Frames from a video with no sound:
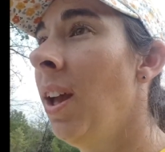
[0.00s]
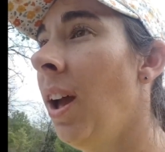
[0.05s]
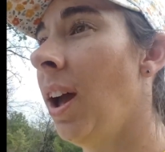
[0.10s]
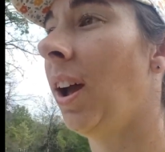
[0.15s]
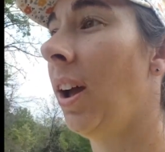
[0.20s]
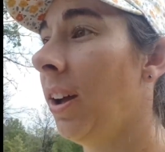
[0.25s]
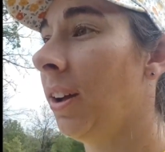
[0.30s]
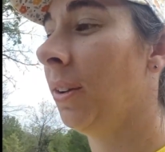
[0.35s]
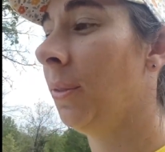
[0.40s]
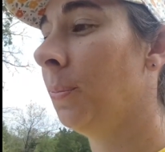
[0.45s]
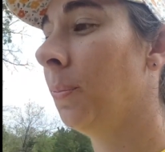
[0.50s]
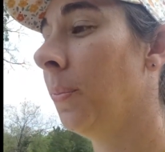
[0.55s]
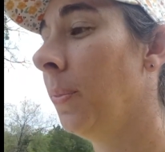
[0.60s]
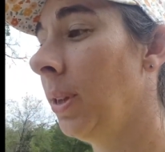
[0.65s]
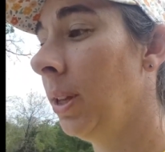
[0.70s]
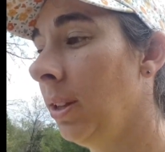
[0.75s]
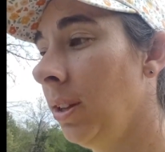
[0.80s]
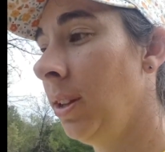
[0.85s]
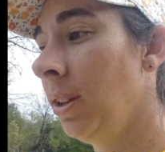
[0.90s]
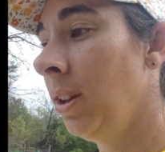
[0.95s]
Um,
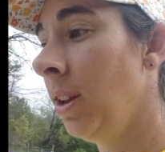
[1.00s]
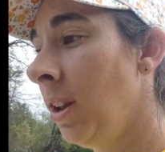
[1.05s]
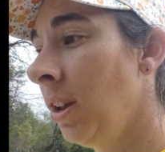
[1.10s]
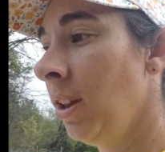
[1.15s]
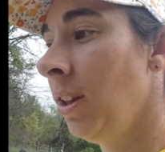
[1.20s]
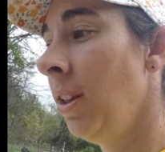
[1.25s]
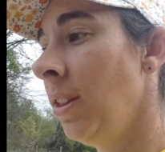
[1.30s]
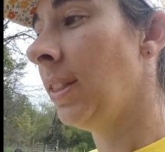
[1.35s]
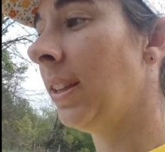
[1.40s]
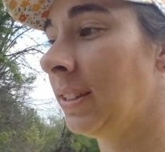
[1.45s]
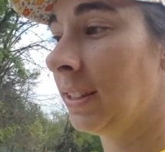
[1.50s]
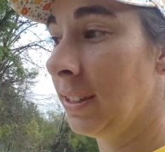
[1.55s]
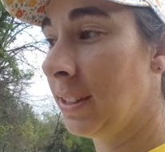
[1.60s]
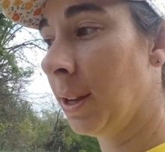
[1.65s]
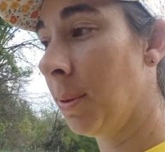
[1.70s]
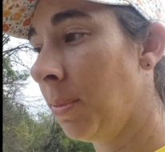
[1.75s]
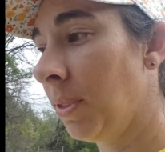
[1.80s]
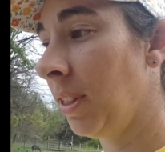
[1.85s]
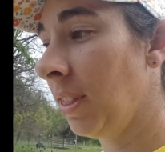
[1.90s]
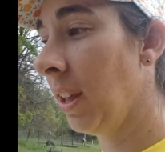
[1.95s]
this is
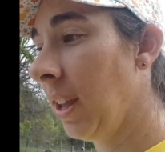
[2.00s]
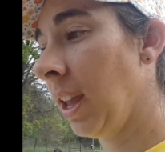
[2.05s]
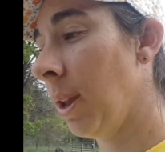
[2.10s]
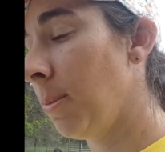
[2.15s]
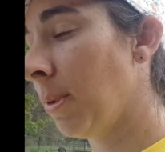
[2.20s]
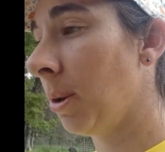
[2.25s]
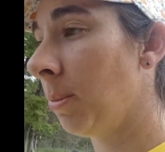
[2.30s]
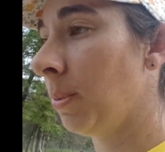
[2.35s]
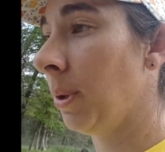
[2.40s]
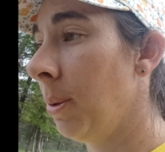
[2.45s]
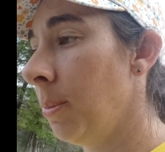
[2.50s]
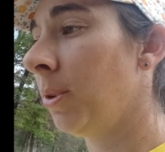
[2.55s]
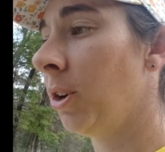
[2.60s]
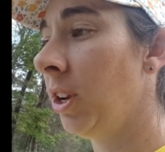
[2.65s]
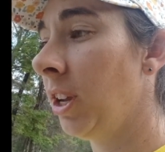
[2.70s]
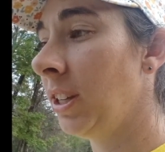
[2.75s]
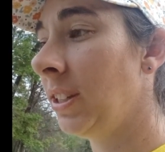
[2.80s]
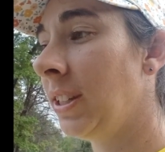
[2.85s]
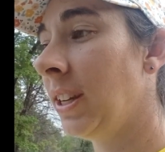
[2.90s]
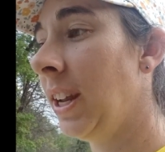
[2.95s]
something that came up at
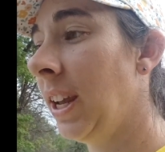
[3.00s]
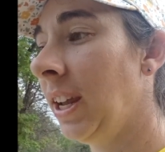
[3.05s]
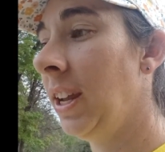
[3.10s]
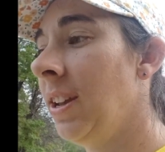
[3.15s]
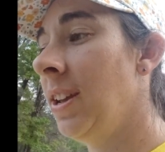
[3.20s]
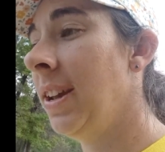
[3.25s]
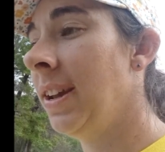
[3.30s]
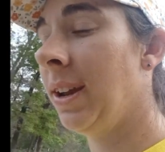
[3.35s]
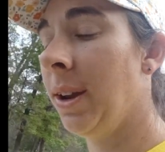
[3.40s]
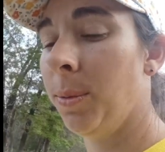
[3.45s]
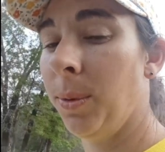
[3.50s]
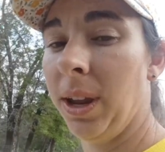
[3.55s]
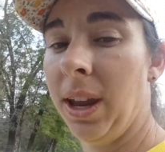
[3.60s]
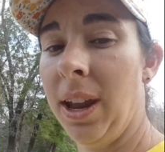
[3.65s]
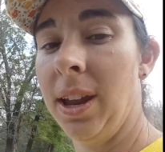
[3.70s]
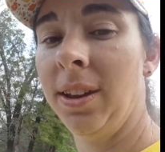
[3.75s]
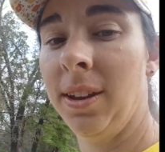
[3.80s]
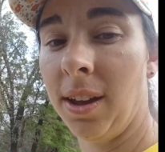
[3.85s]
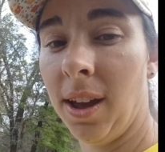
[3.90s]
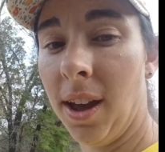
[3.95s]
market today. We
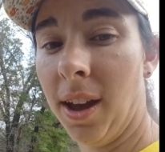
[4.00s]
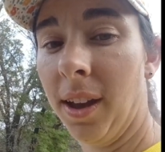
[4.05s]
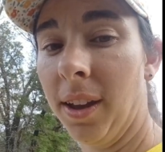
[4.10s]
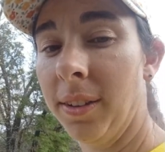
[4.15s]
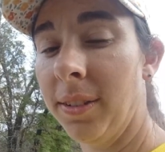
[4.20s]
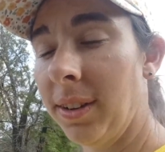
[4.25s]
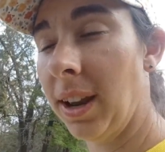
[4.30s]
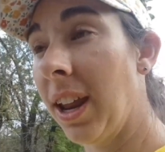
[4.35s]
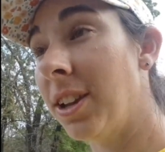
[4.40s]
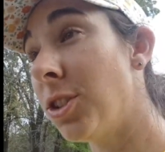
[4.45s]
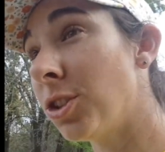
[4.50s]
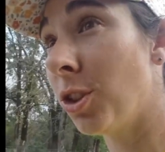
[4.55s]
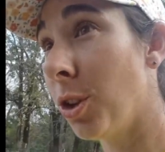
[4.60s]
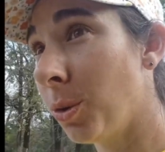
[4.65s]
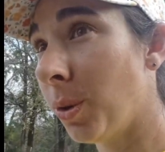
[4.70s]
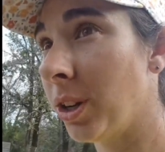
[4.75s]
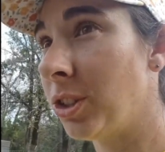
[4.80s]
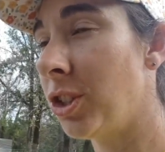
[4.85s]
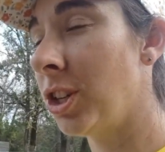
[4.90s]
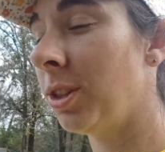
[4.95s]
uh, answered the
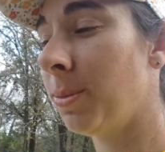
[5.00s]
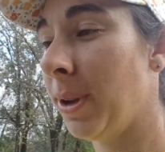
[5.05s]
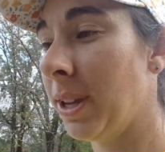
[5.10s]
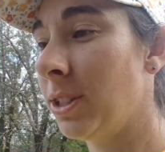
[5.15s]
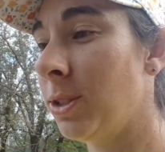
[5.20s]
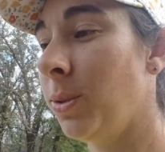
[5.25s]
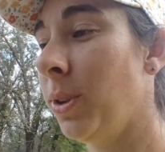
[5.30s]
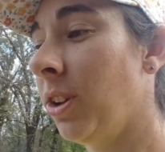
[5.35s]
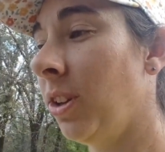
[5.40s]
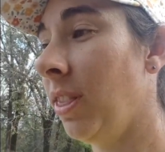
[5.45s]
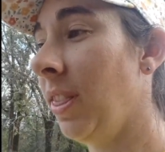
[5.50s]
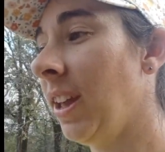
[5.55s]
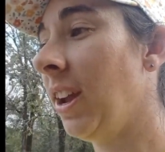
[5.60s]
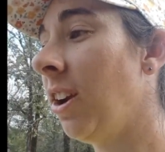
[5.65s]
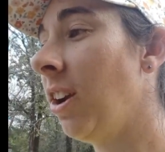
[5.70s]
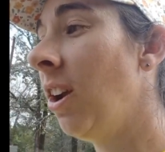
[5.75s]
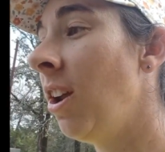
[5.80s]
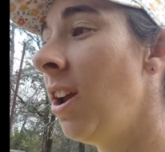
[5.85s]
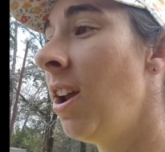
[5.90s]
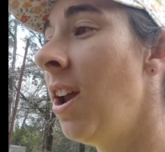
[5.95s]
question the best we could
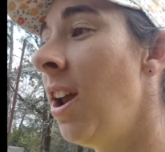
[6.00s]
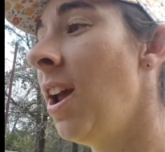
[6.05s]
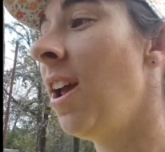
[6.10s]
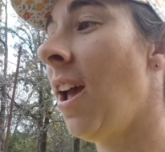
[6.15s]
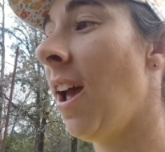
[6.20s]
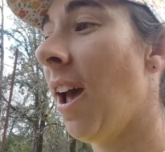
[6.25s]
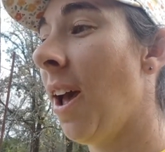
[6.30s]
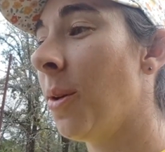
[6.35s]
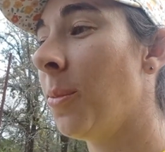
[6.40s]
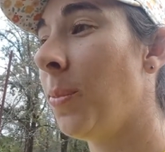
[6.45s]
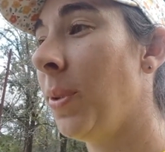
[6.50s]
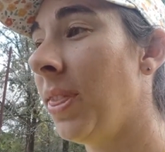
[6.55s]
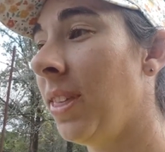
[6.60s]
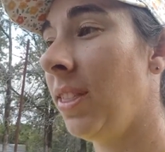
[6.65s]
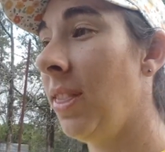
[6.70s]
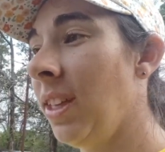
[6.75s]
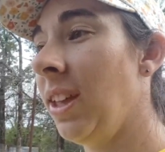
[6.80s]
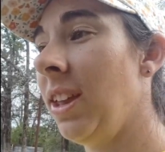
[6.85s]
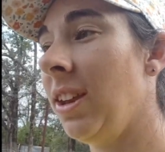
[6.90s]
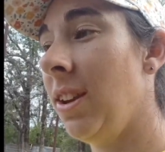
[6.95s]
there, uh, but
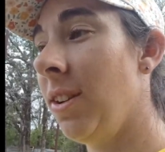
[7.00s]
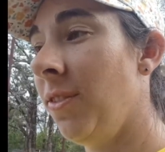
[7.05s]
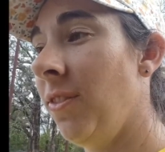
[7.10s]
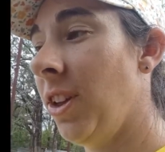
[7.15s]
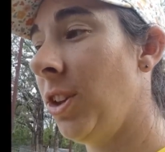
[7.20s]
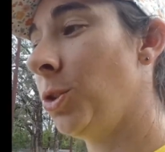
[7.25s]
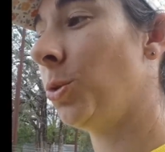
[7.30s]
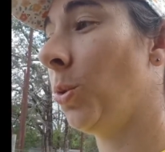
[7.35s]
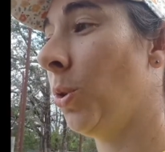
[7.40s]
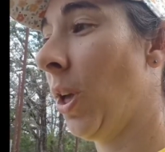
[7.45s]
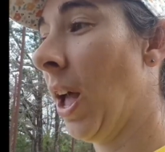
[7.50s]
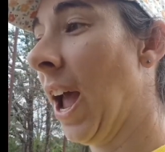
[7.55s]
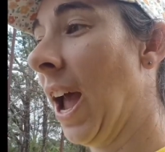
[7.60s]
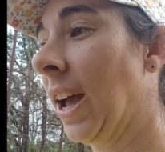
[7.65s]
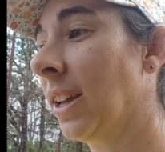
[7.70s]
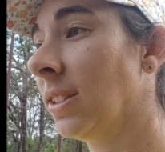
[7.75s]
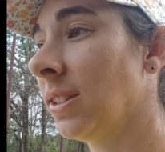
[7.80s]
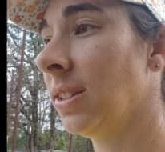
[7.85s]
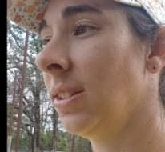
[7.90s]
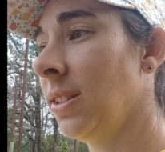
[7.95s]
then the individual
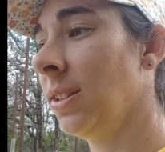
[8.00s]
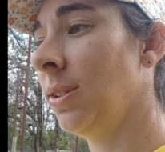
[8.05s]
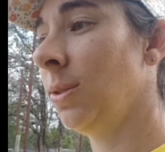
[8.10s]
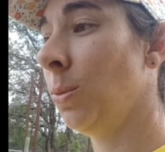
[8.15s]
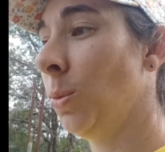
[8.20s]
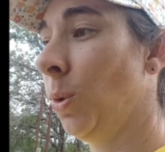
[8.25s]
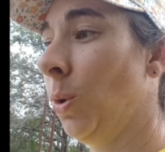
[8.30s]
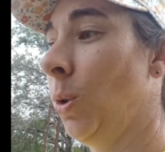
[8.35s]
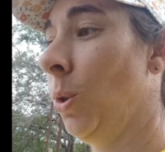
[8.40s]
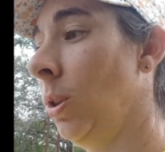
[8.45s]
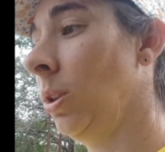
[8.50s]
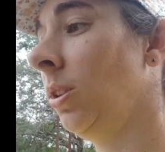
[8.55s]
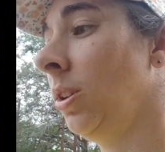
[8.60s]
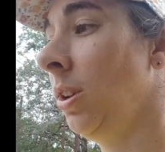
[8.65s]
asked, well,